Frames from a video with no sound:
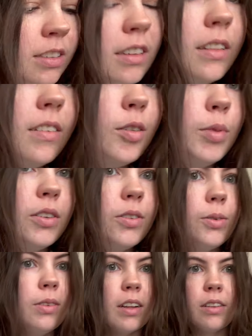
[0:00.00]
a little bit too
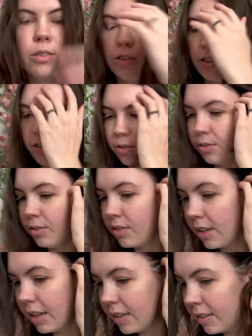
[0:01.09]
yellow to use
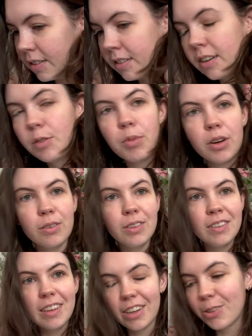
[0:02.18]
as part of
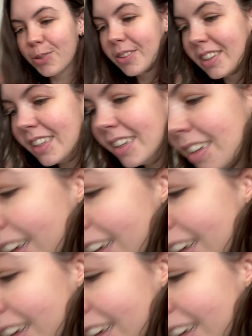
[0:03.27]
this actual thing.